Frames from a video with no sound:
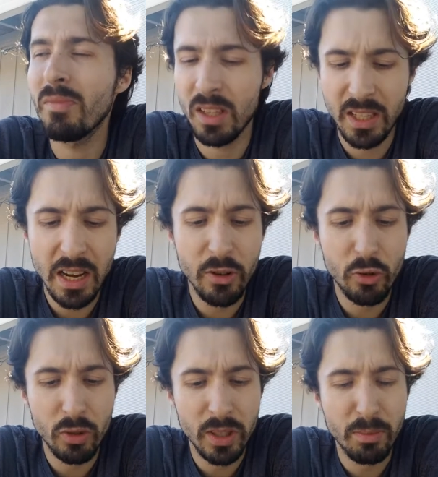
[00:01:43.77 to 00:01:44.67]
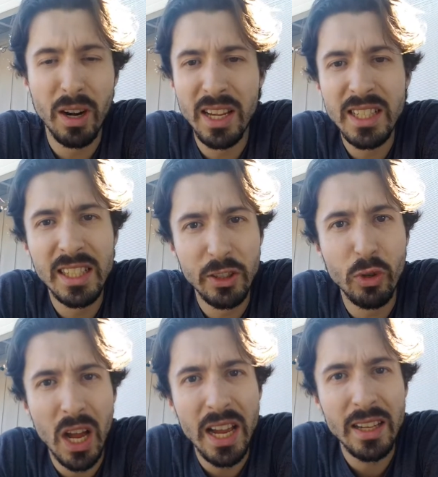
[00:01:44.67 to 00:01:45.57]
It's kind of surprisingly
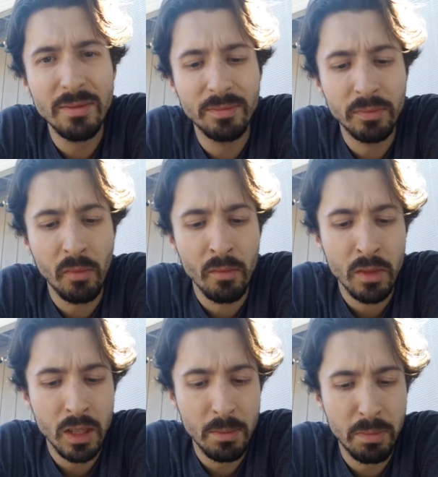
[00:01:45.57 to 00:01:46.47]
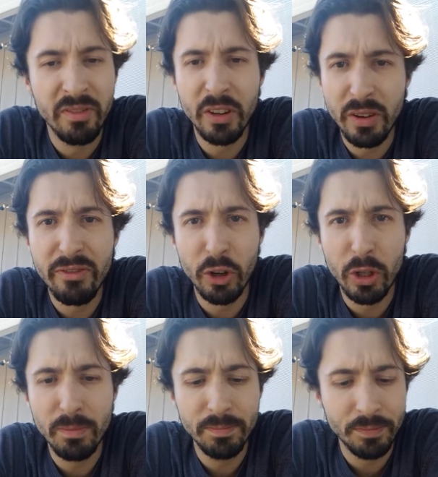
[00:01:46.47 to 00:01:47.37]
dry, but very
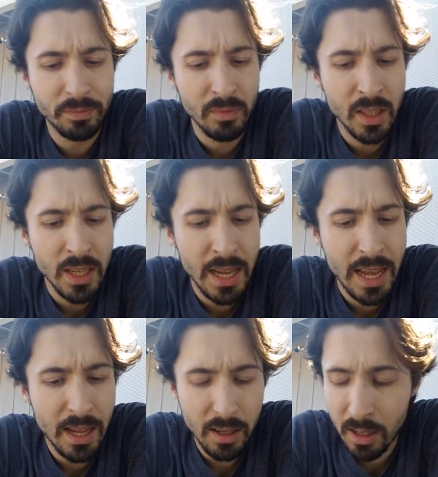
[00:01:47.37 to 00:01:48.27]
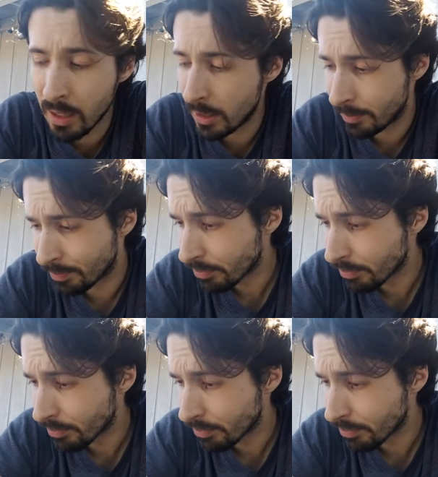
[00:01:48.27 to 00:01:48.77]
firm. And